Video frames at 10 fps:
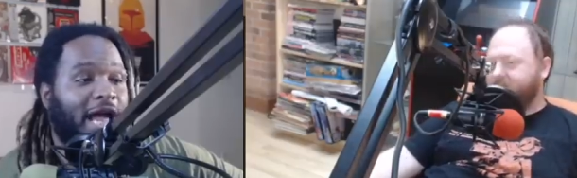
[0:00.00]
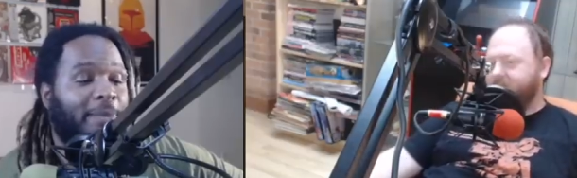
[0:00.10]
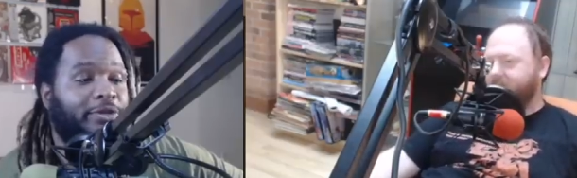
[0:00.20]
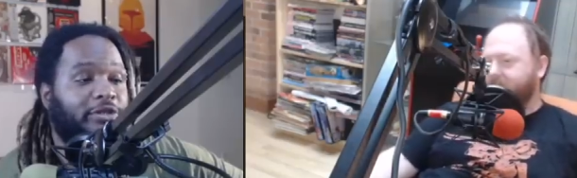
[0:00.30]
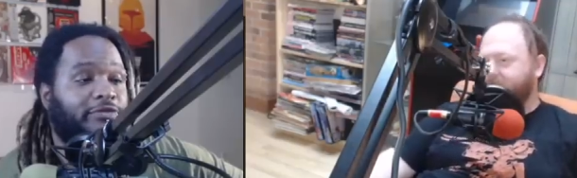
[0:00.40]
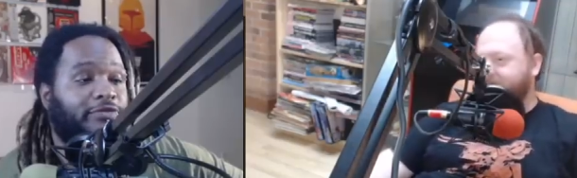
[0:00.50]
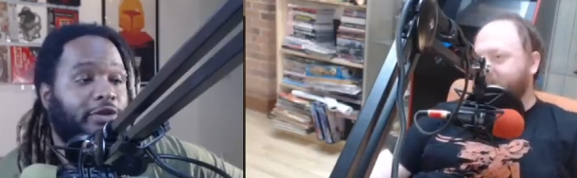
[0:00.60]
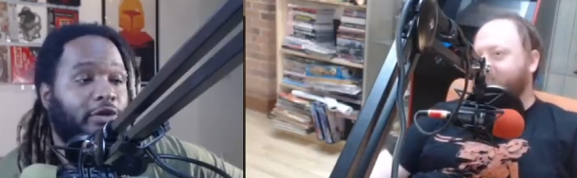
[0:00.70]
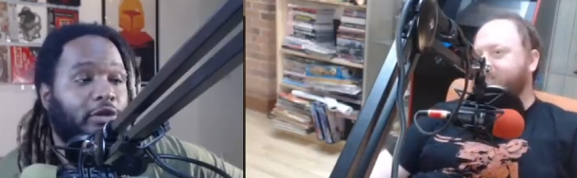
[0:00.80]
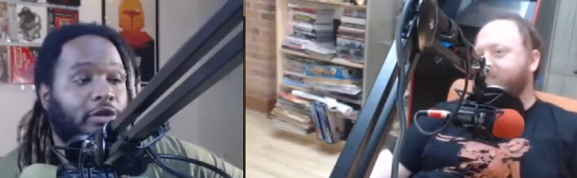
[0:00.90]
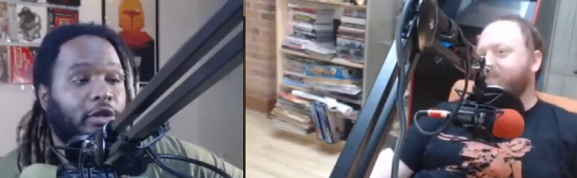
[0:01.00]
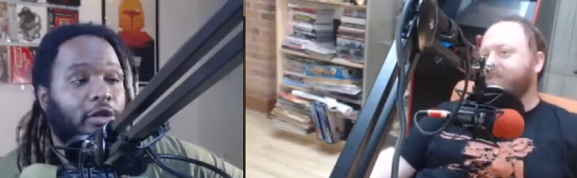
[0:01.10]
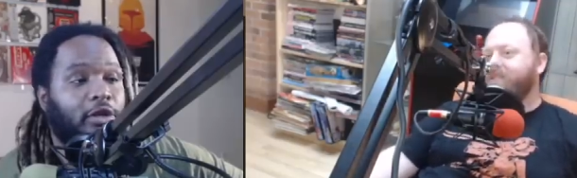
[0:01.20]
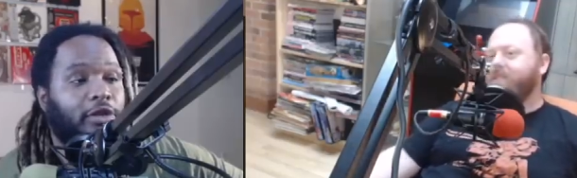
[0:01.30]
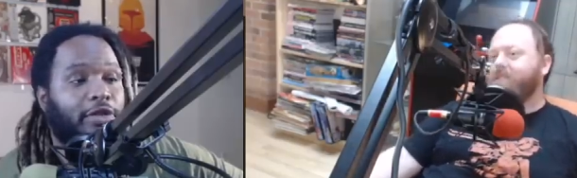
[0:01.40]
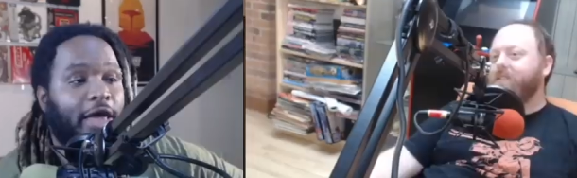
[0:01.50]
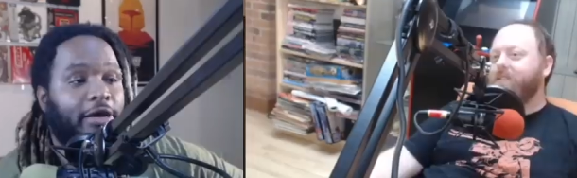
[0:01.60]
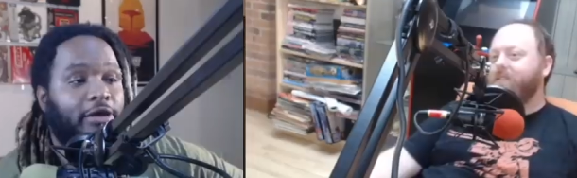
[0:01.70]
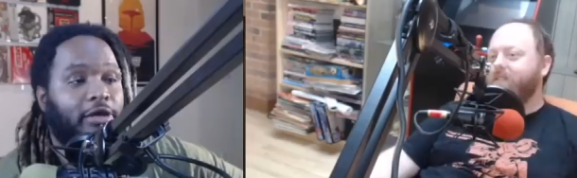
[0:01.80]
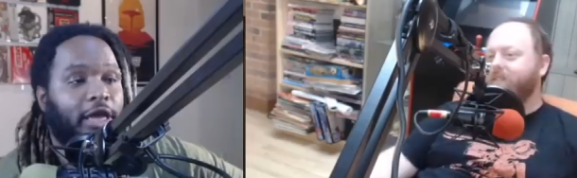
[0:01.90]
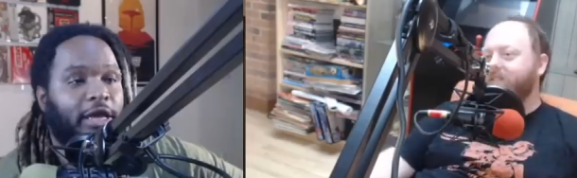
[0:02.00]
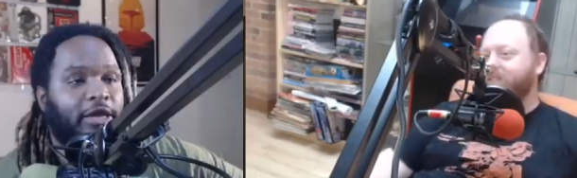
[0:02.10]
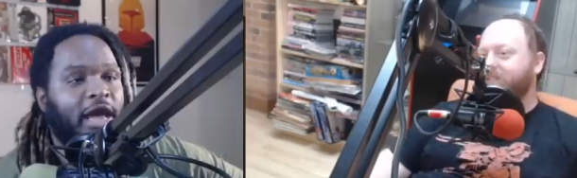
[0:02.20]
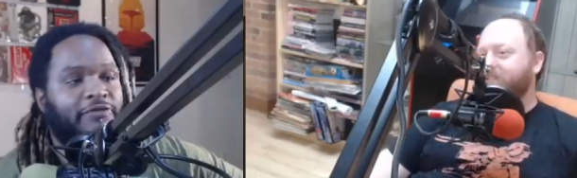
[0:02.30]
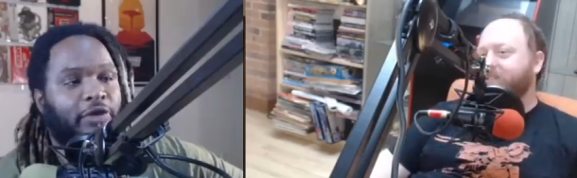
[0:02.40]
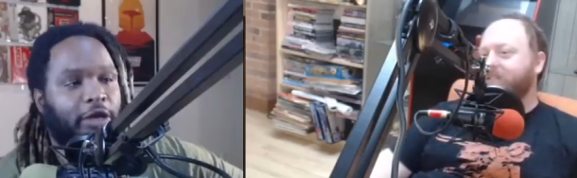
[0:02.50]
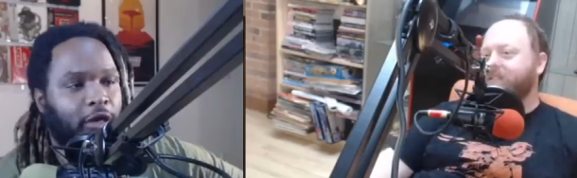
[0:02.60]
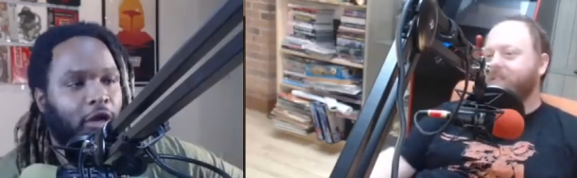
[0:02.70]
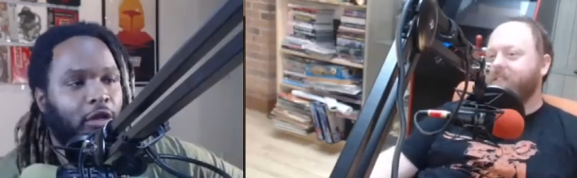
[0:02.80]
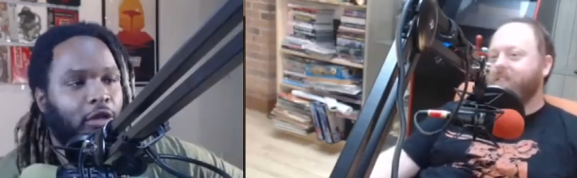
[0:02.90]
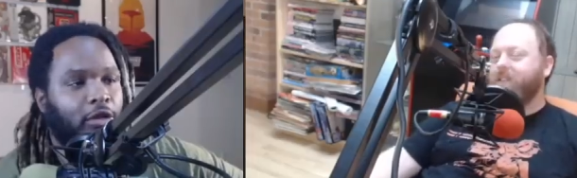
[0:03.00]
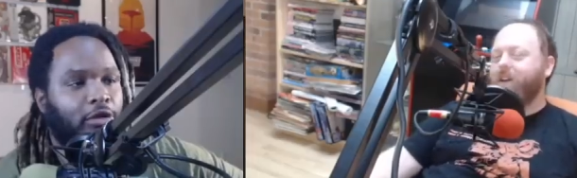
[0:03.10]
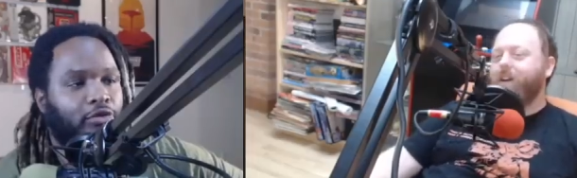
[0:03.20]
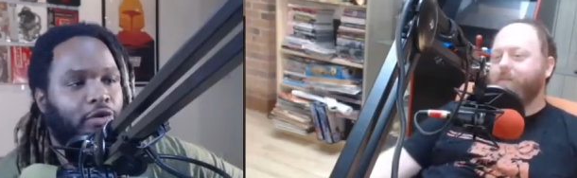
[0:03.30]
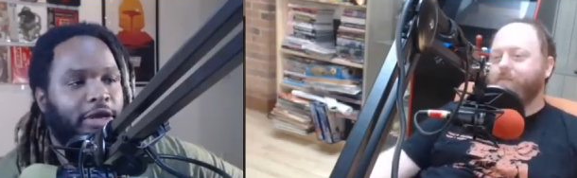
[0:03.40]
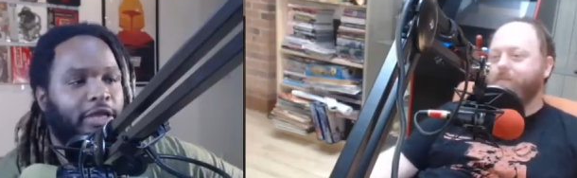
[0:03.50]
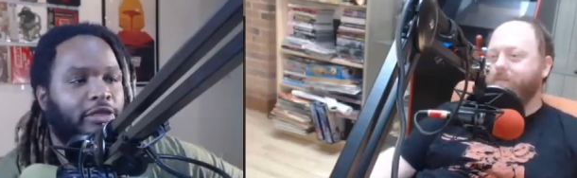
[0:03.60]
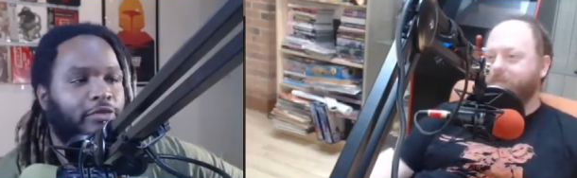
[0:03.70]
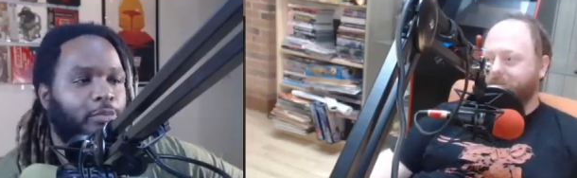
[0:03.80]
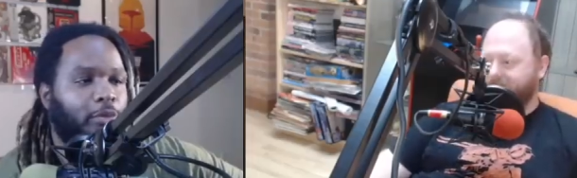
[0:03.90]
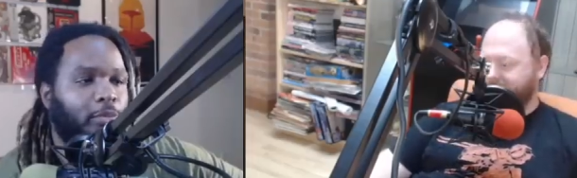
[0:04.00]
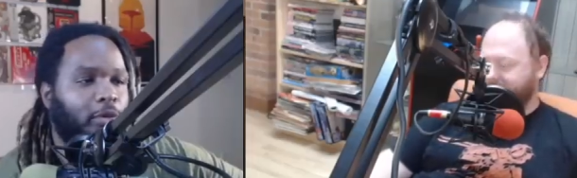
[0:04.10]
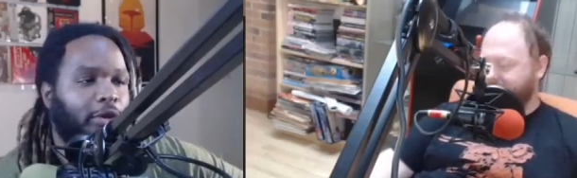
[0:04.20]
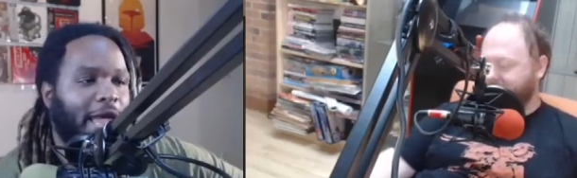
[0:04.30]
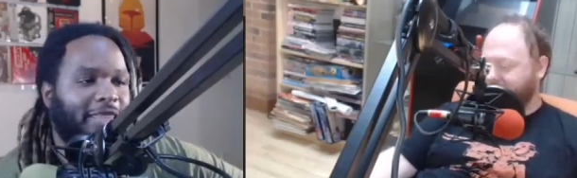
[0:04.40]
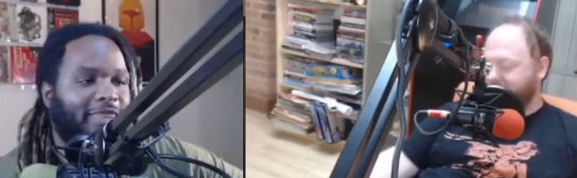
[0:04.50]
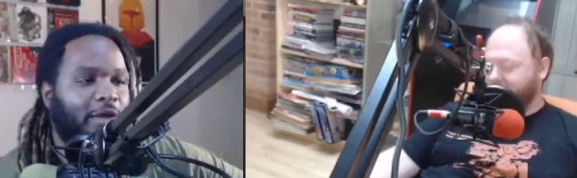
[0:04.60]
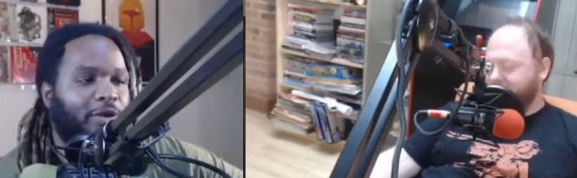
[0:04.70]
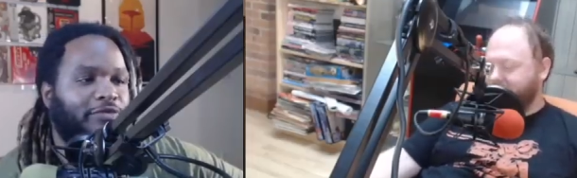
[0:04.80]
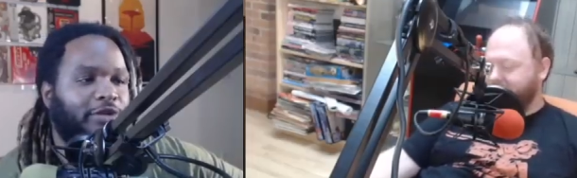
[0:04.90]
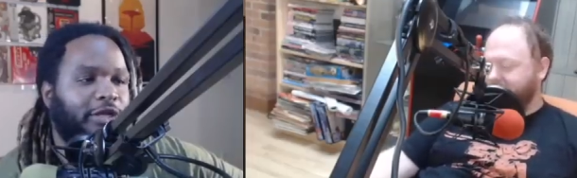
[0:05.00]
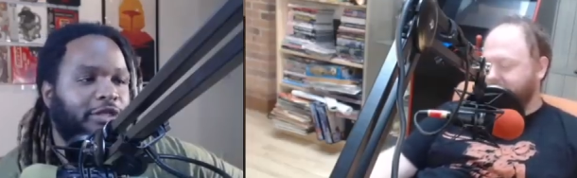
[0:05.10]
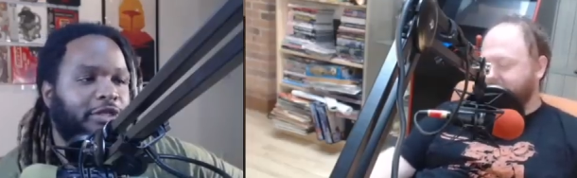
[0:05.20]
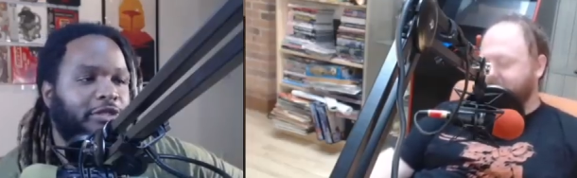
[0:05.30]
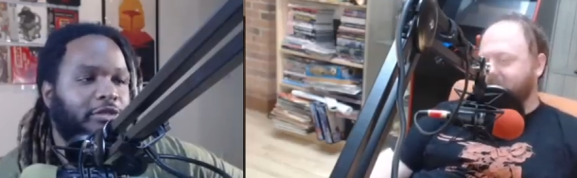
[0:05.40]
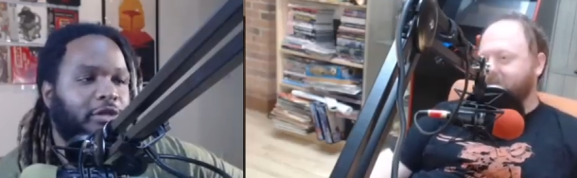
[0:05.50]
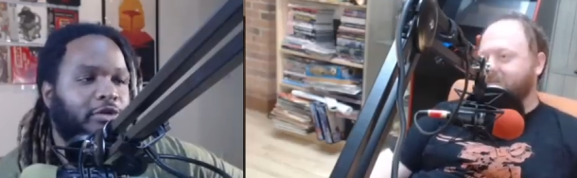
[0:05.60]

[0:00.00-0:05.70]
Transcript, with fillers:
Speaker 1: that happens to feel that, like, ah, fuck it all. Yeah. Right? In the, at that revelation,